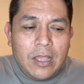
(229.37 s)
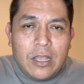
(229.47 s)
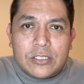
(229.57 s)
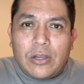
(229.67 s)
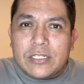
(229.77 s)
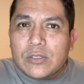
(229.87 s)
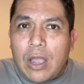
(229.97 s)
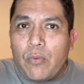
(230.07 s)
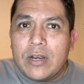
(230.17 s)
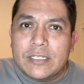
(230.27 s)
So I
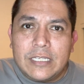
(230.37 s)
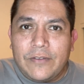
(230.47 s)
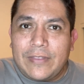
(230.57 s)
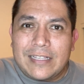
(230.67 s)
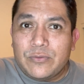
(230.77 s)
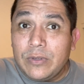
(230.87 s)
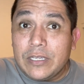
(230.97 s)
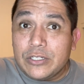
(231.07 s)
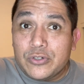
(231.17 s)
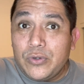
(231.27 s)
want to see if that's really
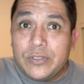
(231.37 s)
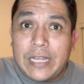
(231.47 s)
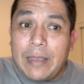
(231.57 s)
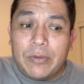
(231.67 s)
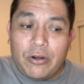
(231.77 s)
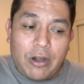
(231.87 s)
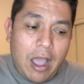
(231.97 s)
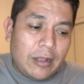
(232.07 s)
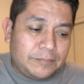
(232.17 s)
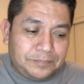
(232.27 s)
a true statement or
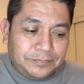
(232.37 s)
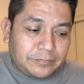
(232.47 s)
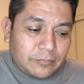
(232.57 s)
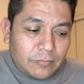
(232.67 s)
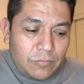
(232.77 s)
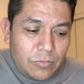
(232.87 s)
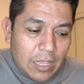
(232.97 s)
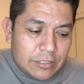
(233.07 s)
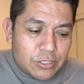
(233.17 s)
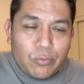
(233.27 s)
not.
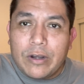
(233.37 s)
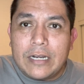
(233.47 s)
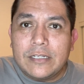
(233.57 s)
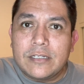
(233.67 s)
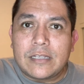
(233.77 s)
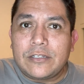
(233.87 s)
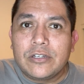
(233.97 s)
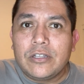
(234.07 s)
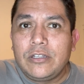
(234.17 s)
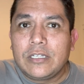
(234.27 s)
And so what I did is I
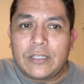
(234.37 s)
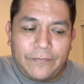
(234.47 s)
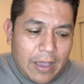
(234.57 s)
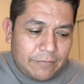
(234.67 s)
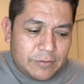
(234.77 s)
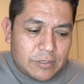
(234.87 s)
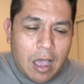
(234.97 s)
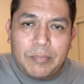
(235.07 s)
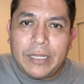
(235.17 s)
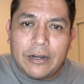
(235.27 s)
took a look at the 5
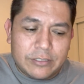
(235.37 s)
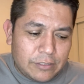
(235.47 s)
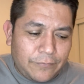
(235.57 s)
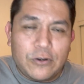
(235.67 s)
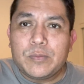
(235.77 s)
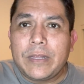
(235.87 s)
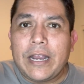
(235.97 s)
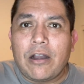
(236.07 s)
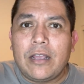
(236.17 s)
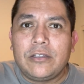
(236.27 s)
top players, and the first
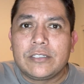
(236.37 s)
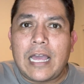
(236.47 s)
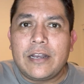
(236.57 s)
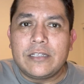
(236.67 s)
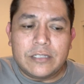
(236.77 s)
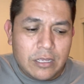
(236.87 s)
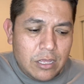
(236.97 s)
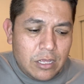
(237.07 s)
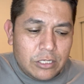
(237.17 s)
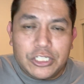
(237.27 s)
player I looked at is
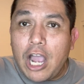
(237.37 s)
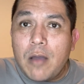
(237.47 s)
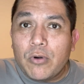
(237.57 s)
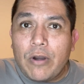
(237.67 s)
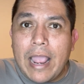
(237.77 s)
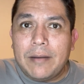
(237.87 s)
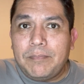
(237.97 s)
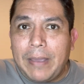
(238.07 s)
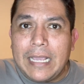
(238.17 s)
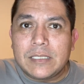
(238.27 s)
Ja
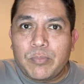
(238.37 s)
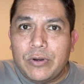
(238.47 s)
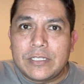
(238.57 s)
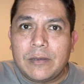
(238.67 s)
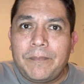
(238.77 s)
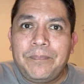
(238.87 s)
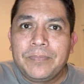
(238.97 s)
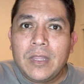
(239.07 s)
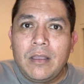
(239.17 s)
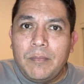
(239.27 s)
Morant base prism
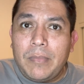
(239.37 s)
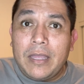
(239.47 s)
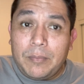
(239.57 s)
in a